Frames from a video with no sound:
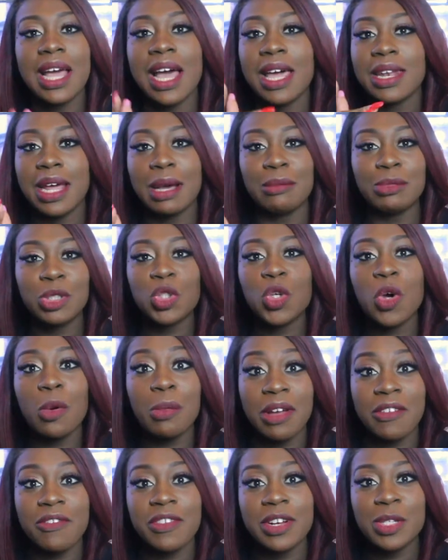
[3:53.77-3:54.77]
and I'm sure
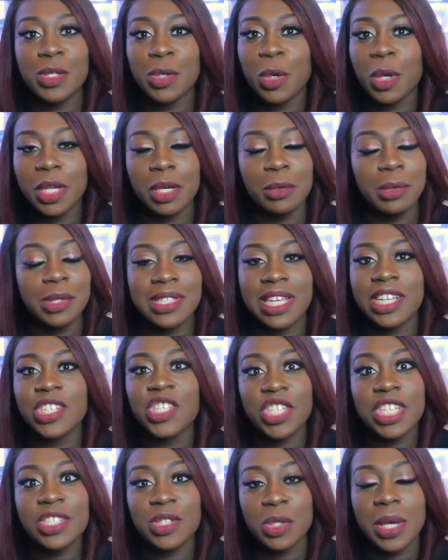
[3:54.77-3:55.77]
my friend Tolly will say
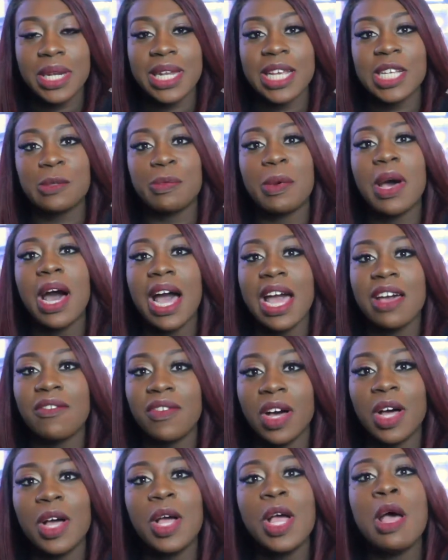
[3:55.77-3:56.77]
she's not an expert
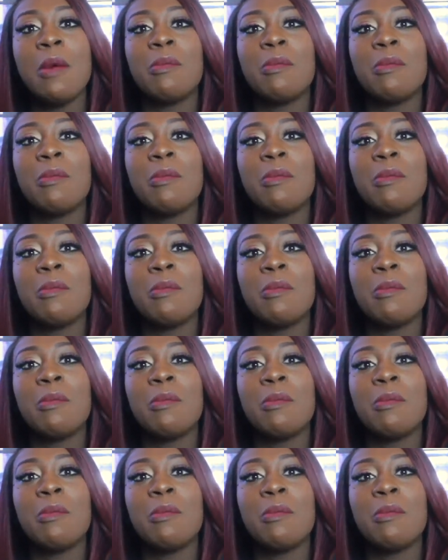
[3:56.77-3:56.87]
either,